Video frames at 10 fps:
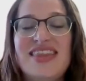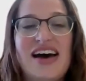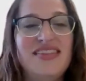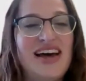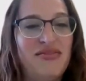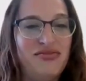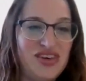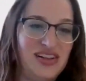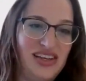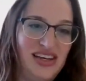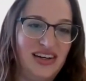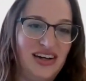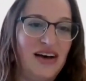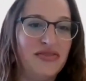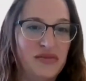that feeling
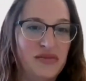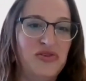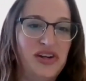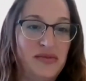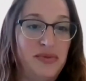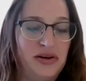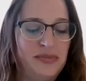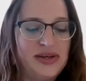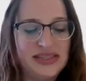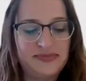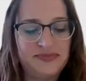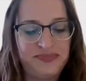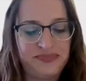of community and purpose.